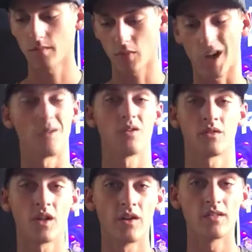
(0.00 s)
probably won't
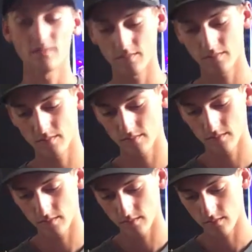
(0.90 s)
throw it.
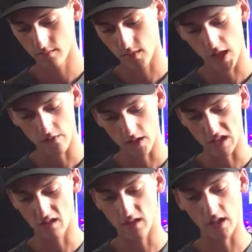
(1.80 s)
Have
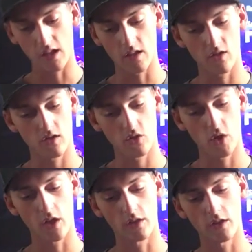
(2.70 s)
these sticky
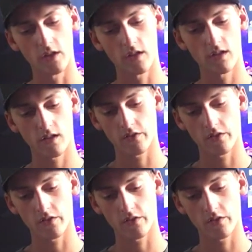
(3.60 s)
trailer hooks.